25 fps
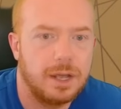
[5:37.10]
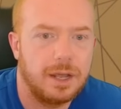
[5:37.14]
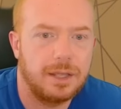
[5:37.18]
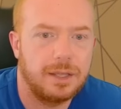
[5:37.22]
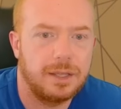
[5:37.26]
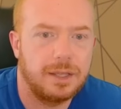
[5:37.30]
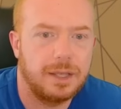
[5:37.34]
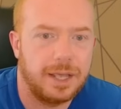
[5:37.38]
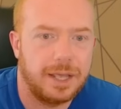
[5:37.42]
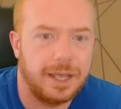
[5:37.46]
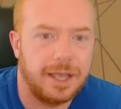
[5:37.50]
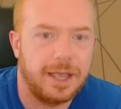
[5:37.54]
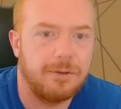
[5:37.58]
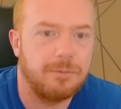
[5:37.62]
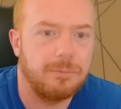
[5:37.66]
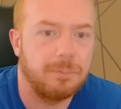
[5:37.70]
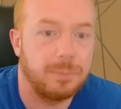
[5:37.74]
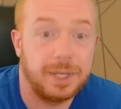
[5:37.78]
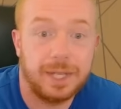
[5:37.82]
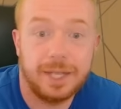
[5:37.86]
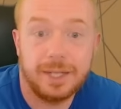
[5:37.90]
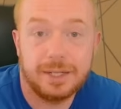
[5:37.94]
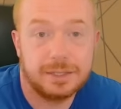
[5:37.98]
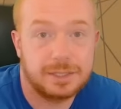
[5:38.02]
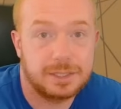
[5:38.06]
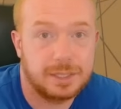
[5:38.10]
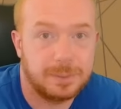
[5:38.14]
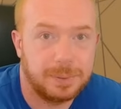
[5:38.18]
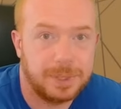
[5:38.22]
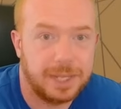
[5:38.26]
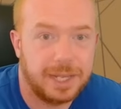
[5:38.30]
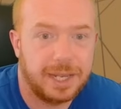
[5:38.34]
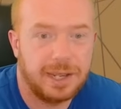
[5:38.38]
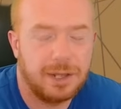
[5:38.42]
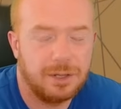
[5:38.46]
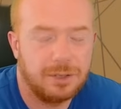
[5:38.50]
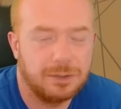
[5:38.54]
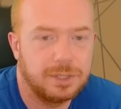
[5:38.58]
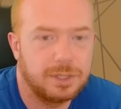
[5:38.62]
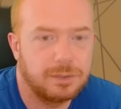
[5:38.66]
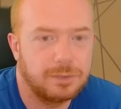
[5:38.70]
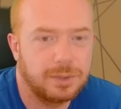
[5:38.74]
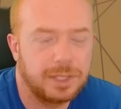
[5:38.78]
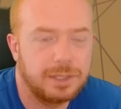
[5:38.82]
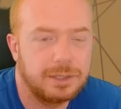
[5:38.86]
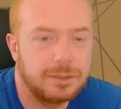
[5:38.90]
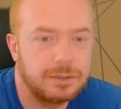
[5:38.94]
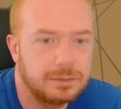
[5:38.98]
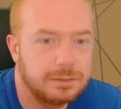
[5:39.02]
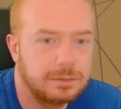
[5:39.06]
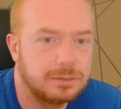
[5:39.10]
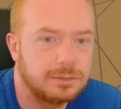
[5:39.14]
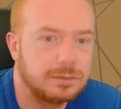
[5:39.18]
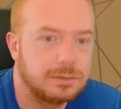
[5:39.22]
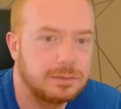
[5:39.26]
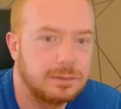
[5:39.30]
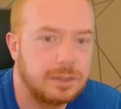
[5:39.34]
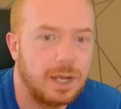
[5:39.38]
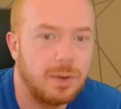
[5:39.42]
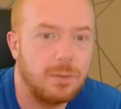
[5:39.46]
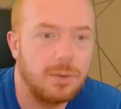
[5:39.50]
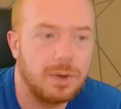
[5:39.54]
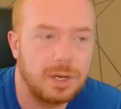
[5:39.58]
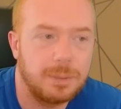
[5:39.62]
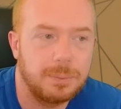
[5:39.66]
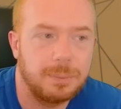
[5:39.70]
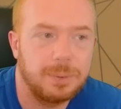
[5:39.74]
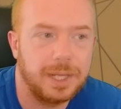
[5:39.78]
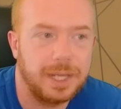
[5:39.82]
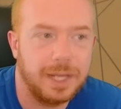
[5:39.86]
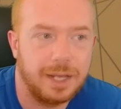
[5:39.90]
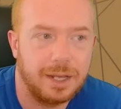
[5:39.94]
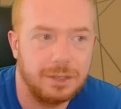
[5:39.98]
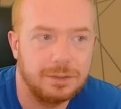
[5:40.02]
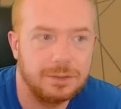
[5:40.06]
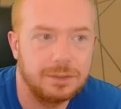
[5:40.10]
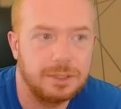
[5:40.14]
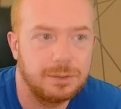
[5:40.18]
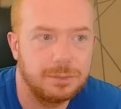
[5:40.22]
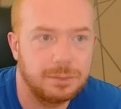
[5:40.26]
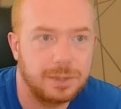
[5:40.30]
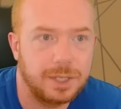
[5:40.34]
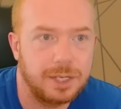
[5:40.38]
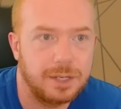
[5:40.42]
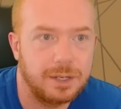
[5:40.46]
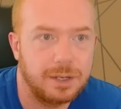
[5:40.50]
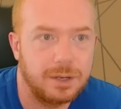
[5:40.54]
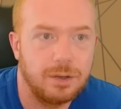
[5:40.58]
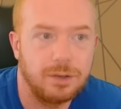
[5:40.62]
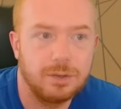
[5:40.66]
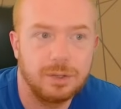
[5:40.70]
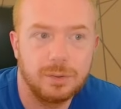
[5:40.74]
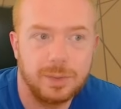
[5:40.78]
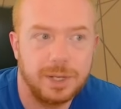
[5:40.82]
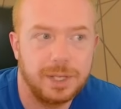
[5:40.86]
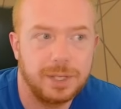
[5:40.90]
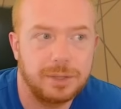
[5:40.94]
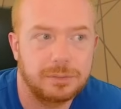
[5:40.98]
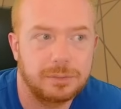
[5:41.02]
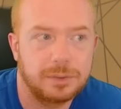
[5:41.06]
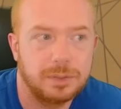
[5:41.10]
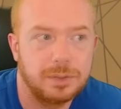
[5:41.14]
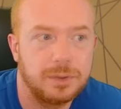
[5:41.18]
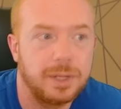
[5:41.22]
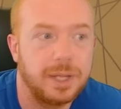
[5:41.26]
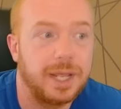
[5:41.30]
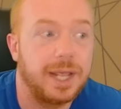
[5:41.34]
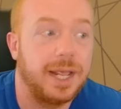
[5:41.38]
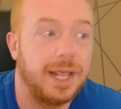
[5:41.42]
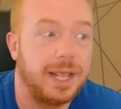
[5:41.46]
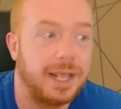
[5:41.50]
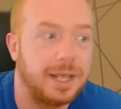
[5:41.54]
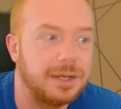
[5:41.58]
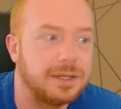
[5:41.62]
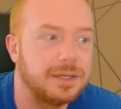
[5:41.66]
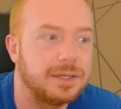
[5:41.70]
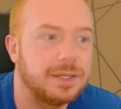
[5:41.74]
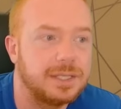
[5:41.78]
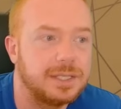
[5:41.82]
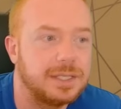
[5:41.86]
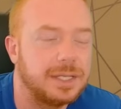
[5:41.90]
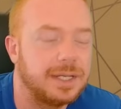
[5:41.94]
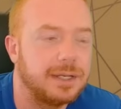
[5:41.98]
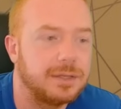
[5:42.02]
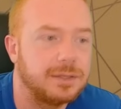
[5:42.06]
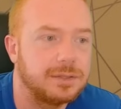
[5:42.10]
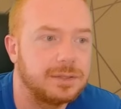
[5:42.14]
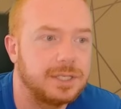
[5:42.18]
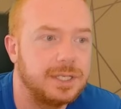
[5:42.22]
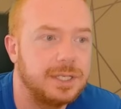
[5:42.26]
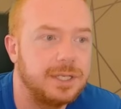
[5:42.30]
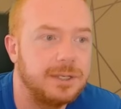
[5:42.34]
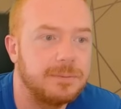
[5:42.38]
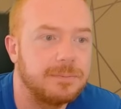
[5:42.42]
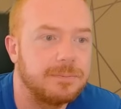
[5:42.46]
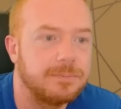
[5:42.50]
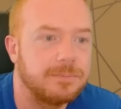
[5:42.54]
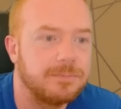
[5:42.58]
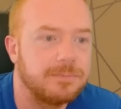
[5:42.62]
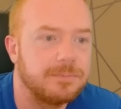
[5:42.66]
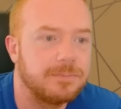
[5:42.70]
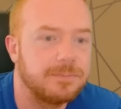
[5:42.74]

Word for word: I I have plans to play Elden Ring. I want to play Elden Ring all the way through and the DLC.